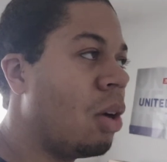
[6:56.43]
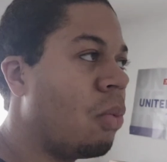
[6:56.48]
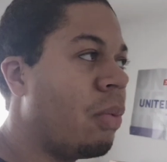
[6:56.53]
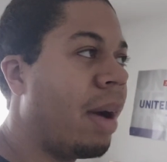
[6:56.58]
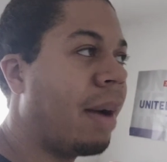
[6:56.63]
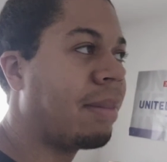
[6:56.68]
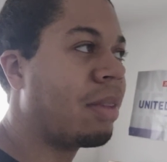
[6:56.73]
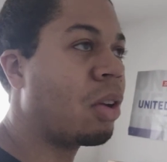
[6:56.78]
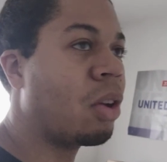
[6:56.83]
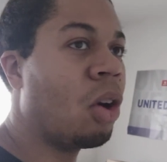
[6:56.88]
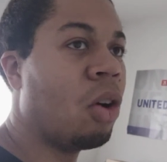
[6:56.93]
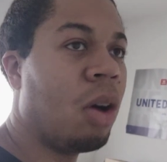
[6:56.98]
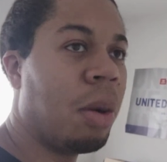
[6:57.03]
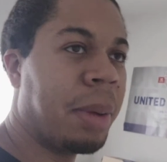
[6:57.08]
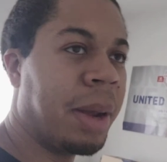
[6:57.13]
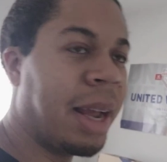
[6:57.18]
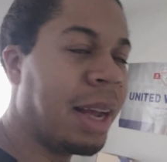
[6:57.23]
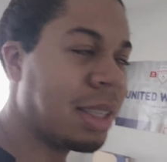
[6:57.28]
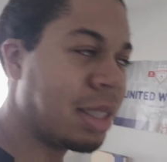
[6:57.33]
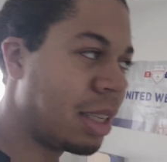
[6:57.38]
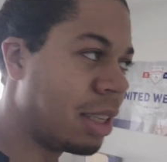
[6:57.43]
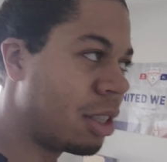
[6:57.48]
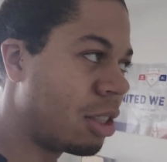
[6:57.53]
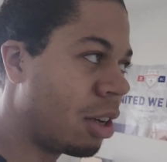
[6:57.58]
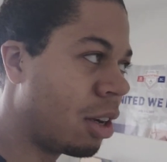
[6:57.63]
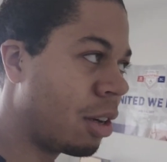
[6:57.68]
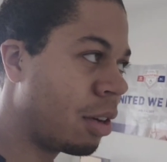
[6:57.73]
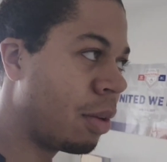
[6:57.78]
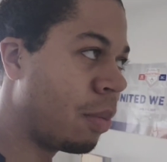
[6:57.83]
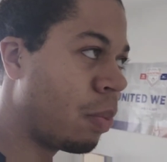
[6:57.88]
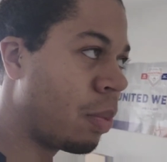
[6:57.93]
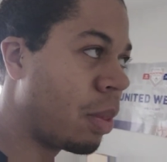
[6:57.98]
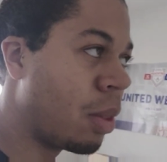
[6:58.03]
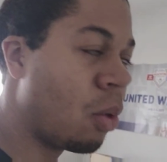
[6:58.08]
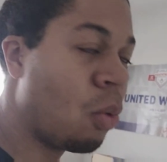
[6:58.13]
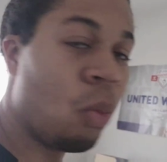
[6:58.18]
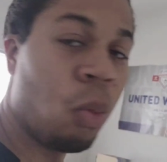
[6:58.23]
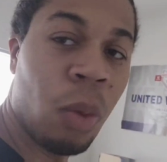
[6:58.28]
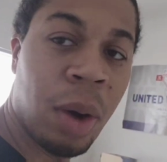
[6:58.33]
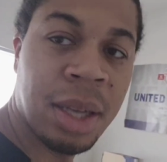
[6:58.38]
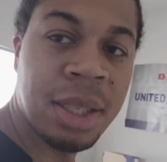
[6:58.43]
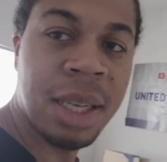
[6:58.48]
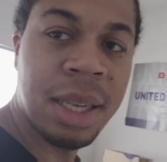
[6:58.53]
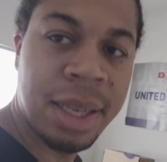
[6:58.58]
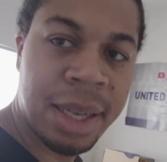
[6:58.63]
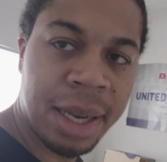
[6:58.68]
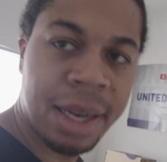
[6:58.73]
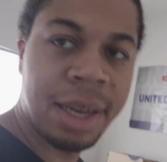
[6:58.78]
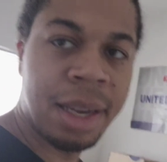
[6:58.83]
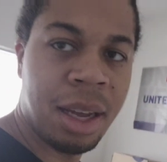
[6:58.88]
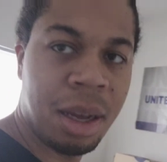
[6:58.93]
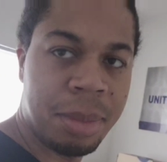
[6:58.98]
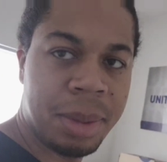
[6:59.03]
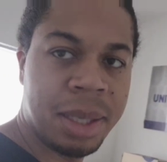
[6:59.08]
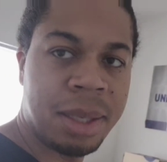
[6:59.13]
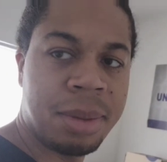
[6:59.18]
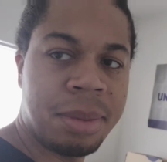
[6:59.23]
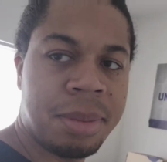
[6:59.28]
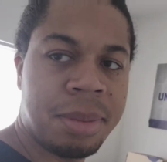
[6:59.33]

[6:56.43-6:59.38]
will have to go up against each other was indeed coming.